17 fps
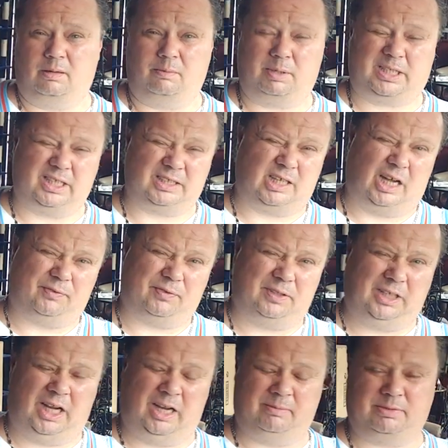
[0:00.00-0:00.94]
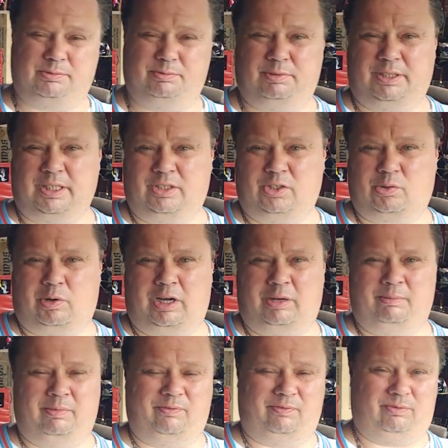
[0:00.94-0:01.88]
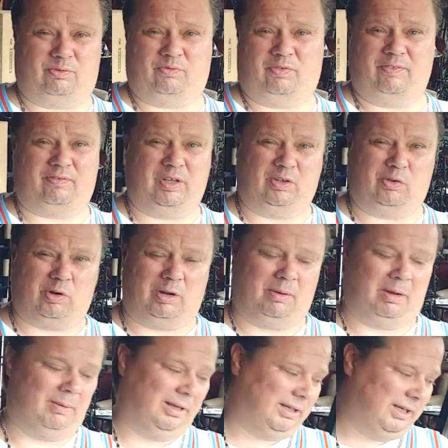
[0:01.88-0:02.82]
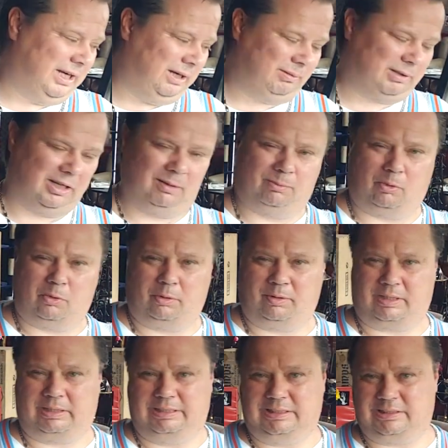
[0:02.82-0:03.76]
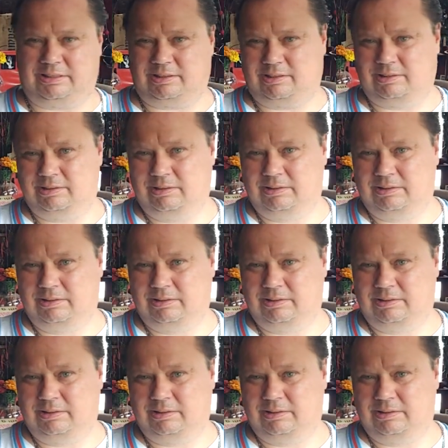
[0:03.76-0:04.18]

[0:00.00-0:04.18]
Because oftentimes within 15, 20 minutes, I'm like, oh, I'm kind of bored with this.